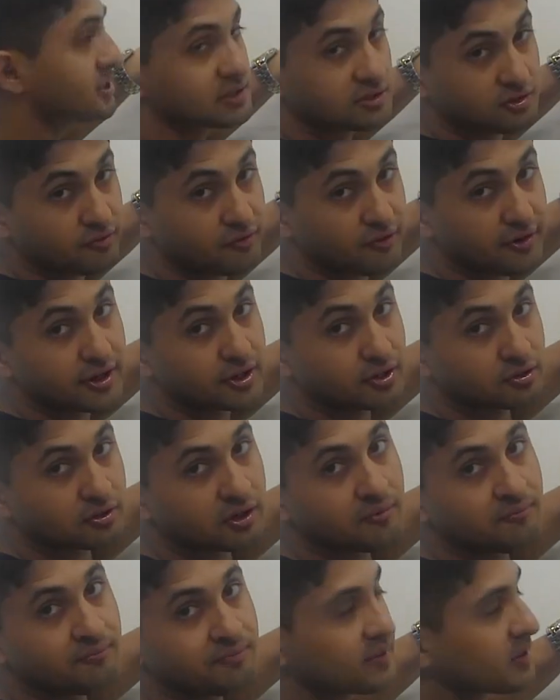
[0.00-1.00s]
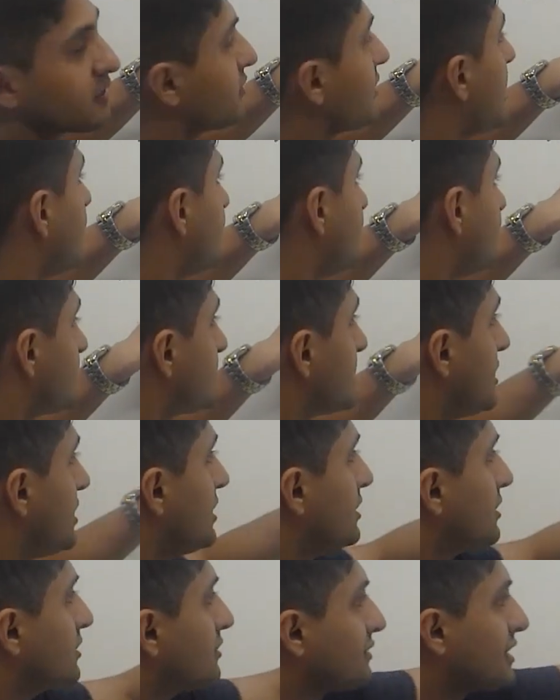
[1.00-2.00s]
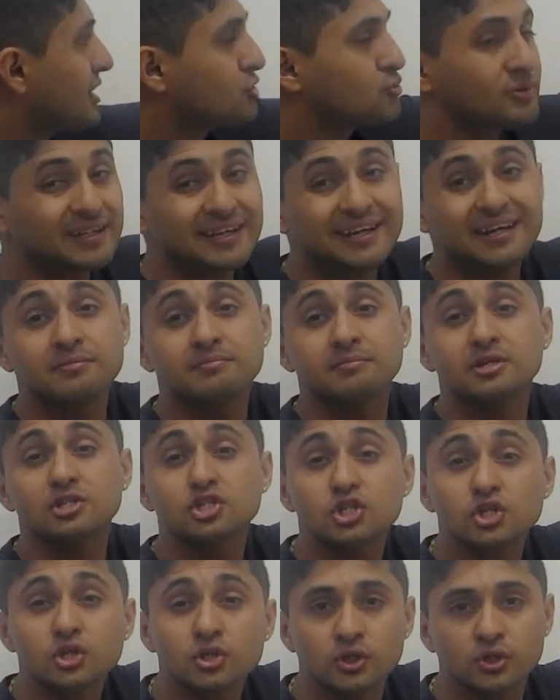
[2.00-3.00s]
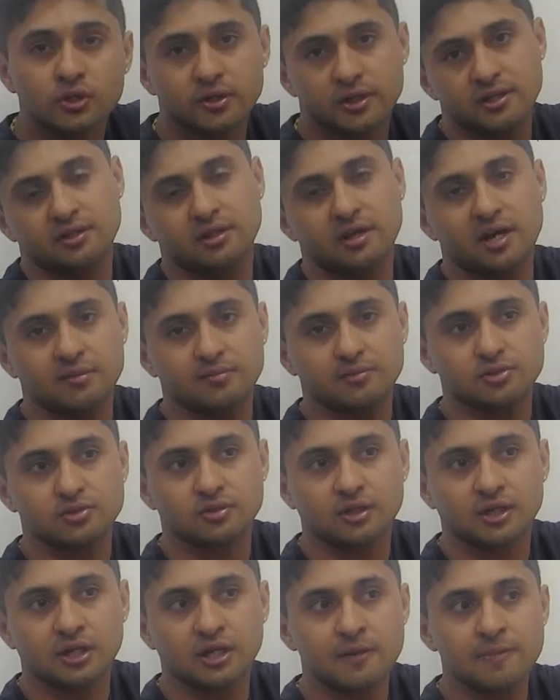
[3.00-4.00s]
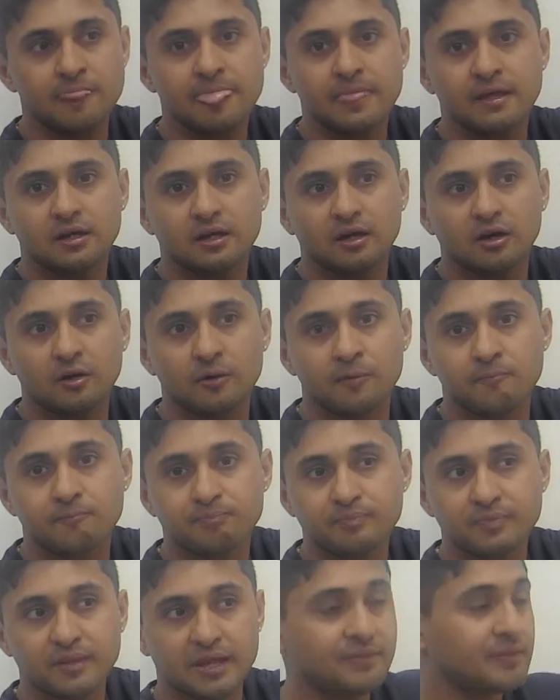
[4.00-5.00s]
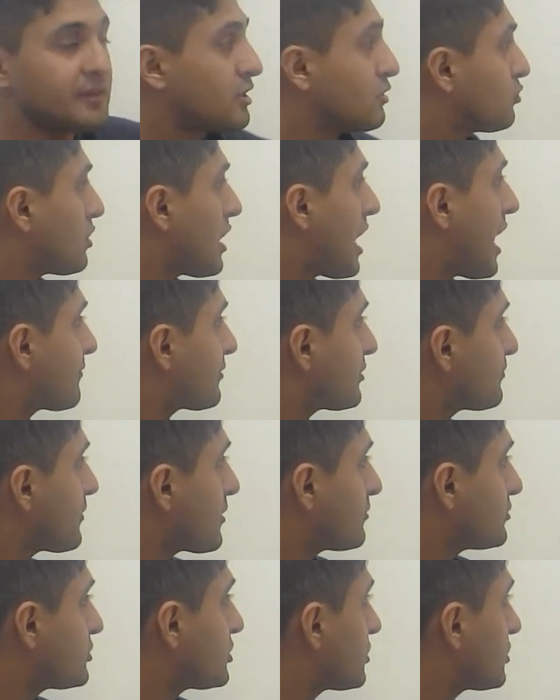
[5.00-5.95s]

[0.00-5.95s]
it's referring to the thymus. That's where they get matured in thymus, okay? And then after peripheral